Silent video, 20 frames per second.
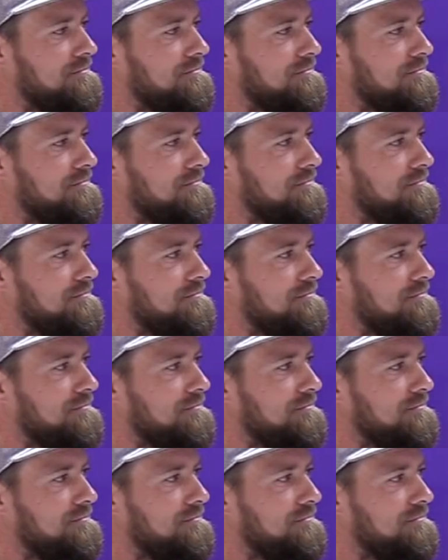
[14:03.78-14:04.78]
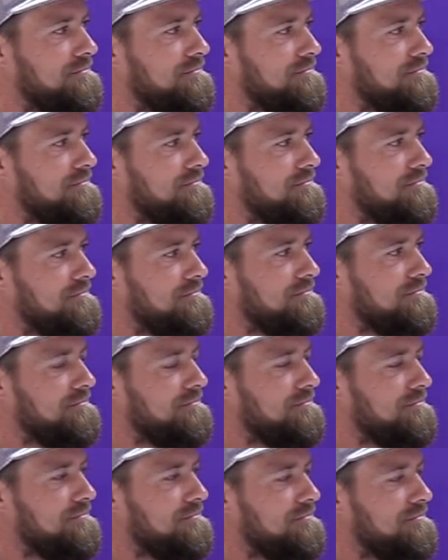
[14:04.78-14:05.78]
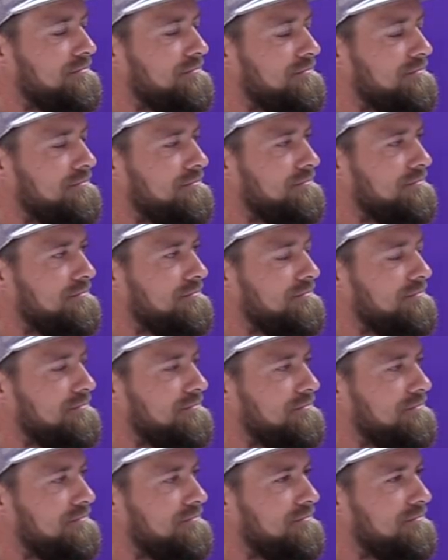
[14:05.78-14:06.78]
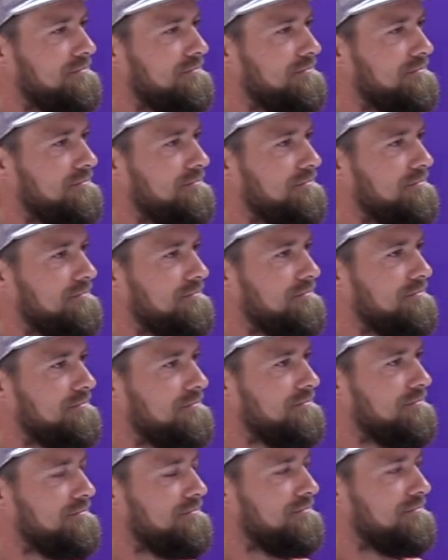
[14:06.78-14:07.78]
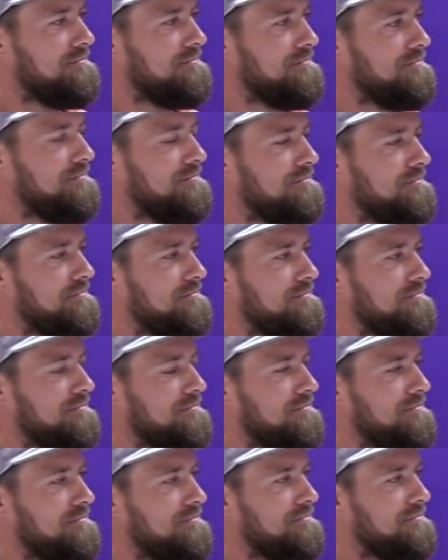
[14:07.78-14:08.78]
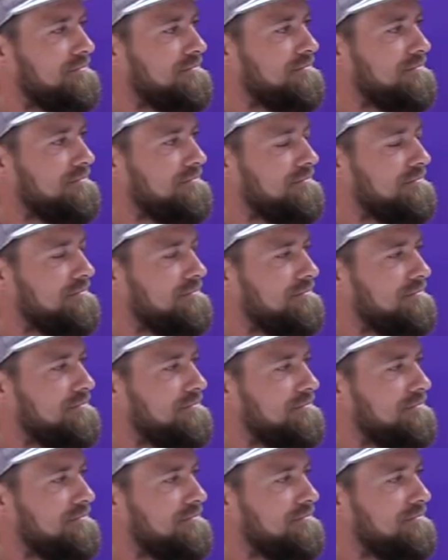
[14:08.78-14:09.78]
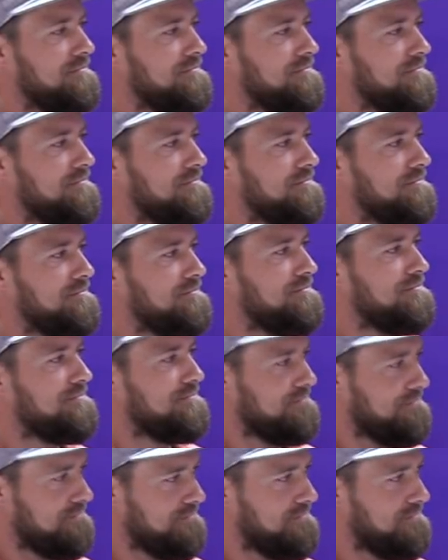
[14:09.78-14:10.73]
(silent)